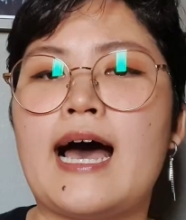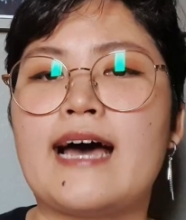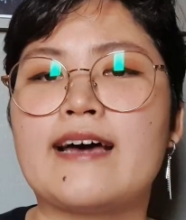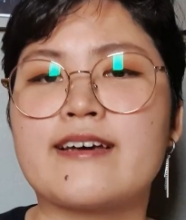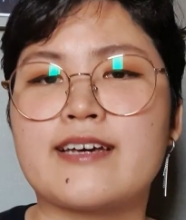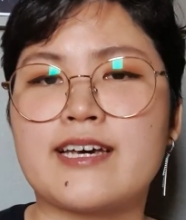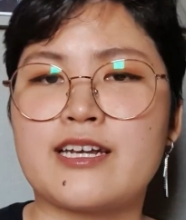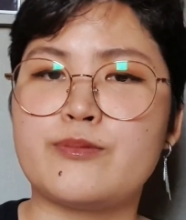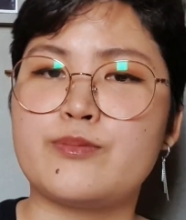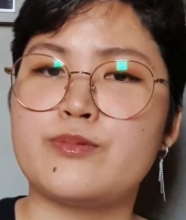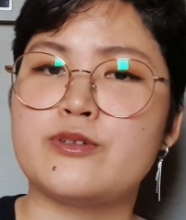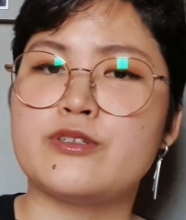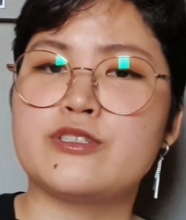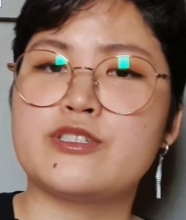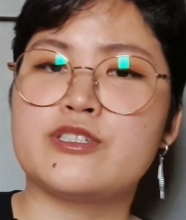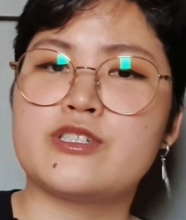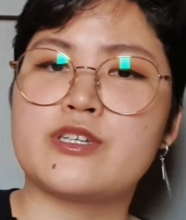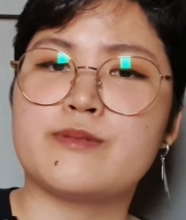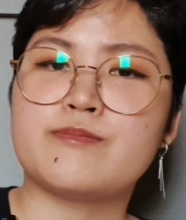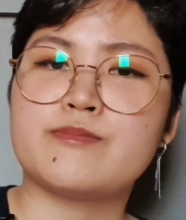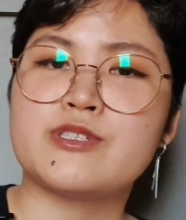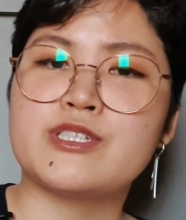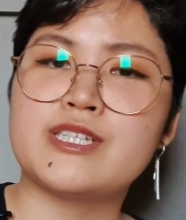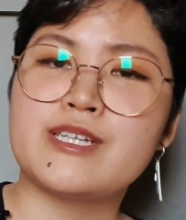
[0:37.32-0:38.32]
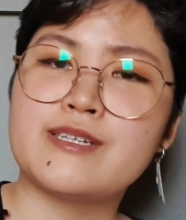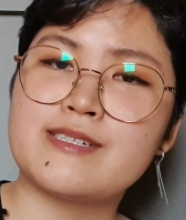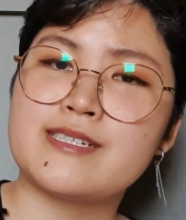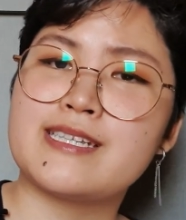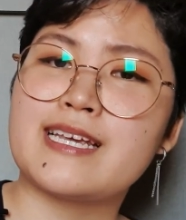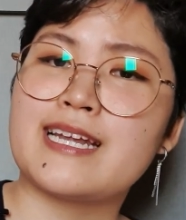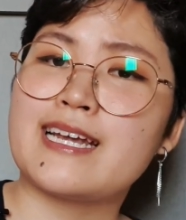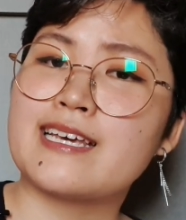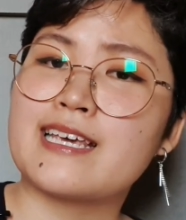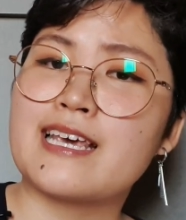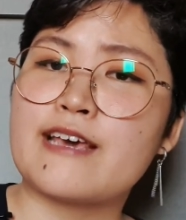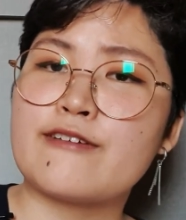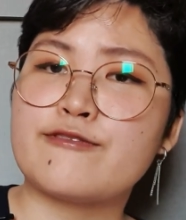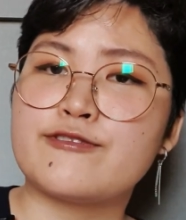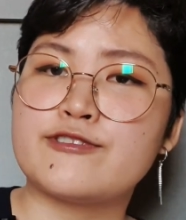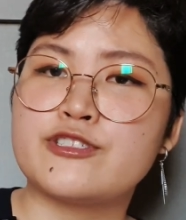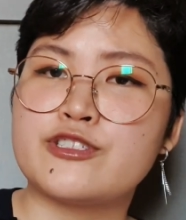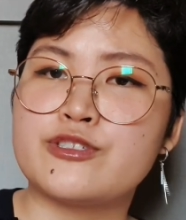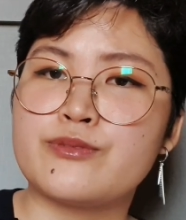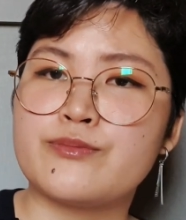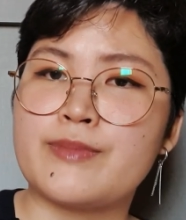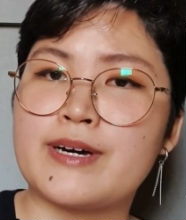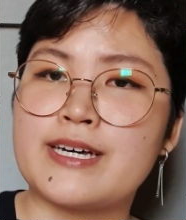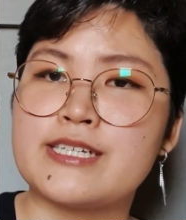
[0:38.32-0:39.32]
I kind of put some tips that I gave
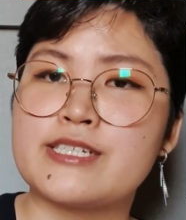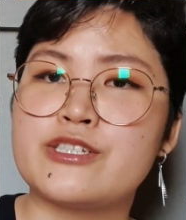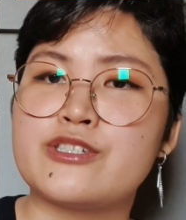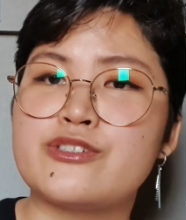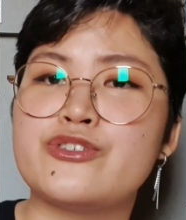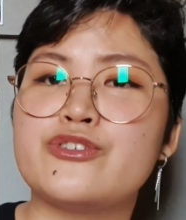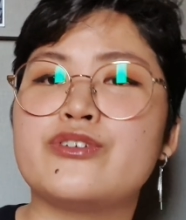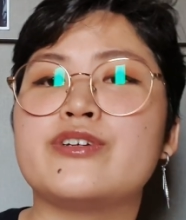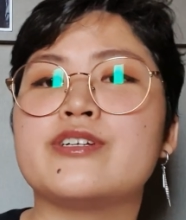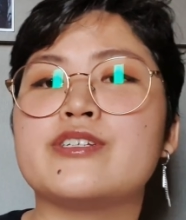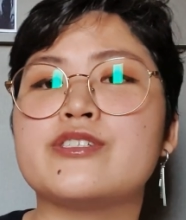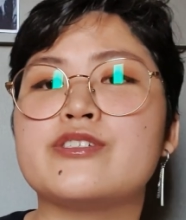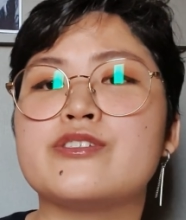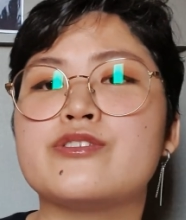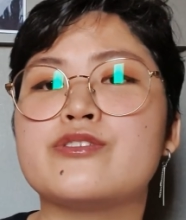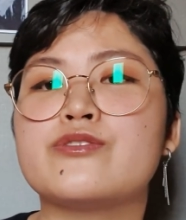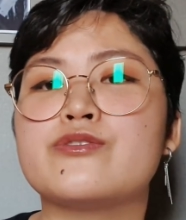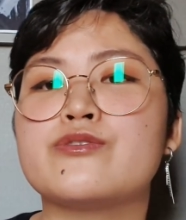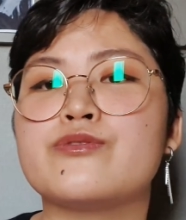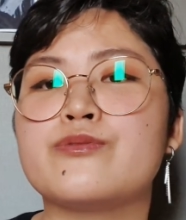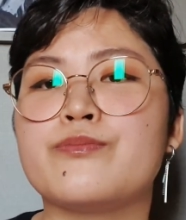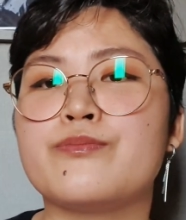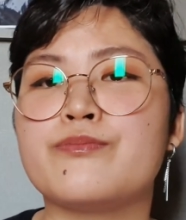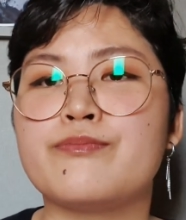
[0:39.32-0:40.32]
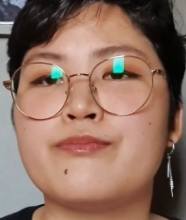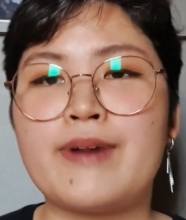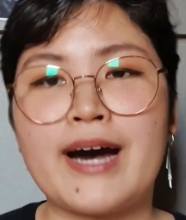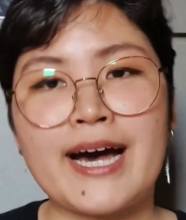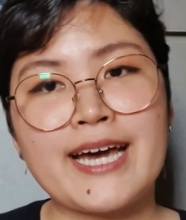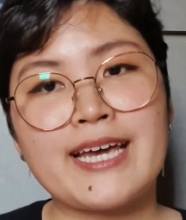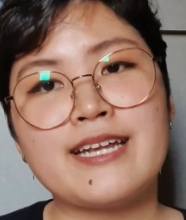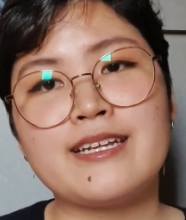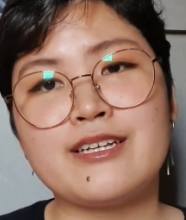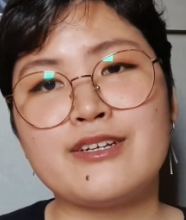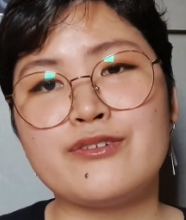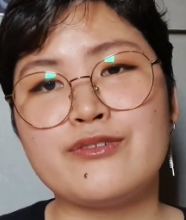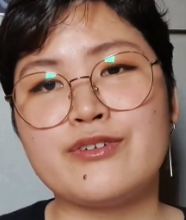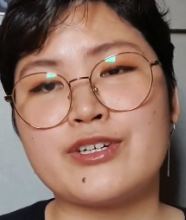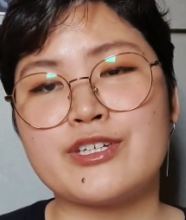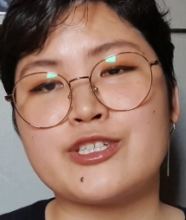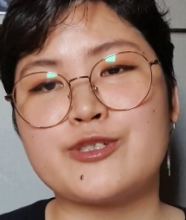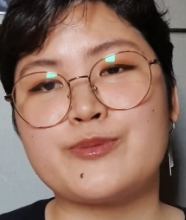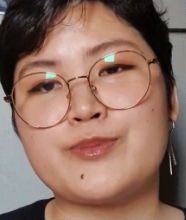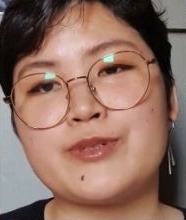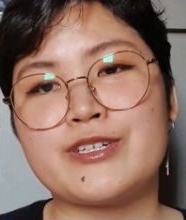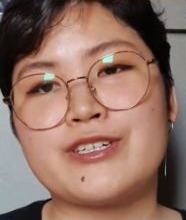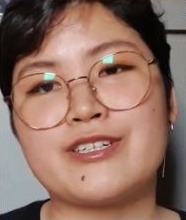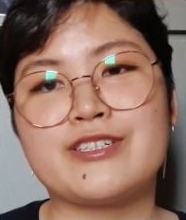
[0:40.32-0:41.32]
to my students to my new
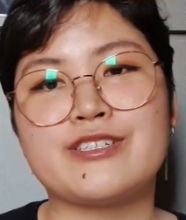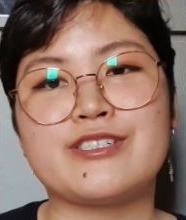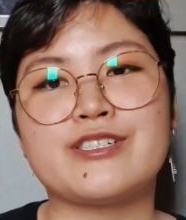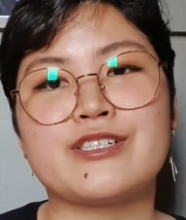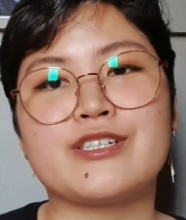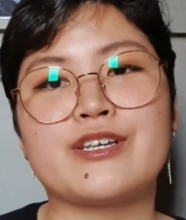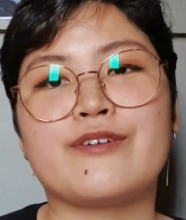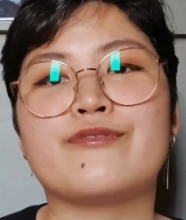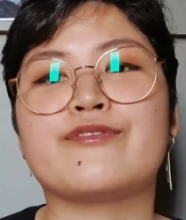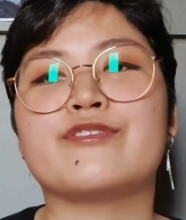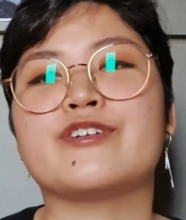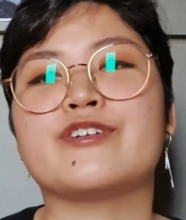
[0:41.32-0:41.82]
experience of